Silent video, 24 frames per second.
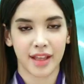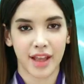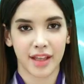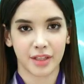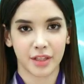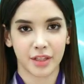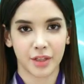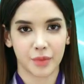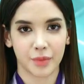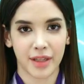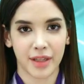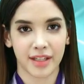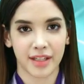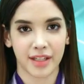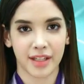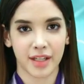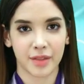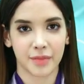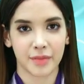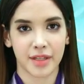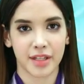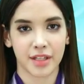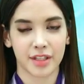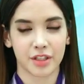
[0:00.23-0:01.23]
Hello, my
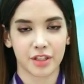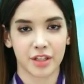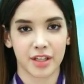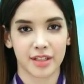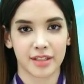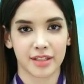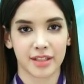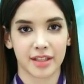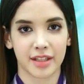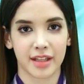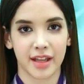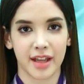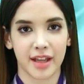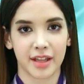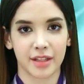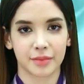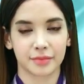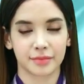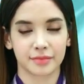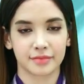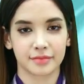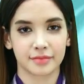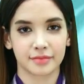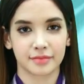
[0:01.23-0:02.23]
name is
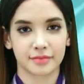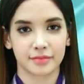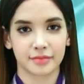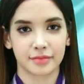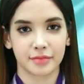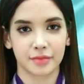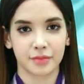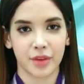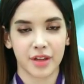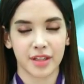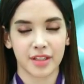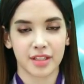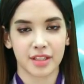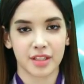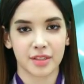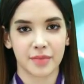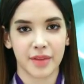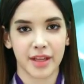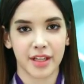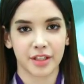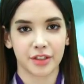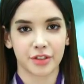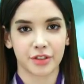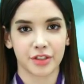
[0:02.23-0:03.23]
Jessica. Want to
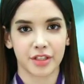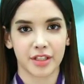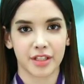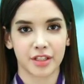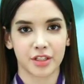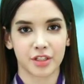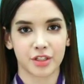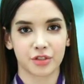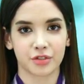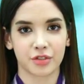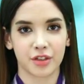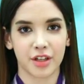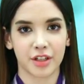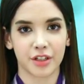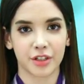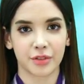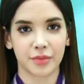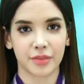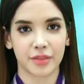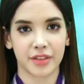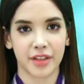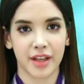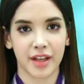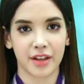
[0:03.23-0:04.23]
make your teeth
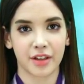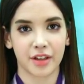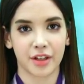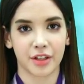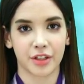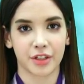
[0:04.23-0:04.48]
stronger without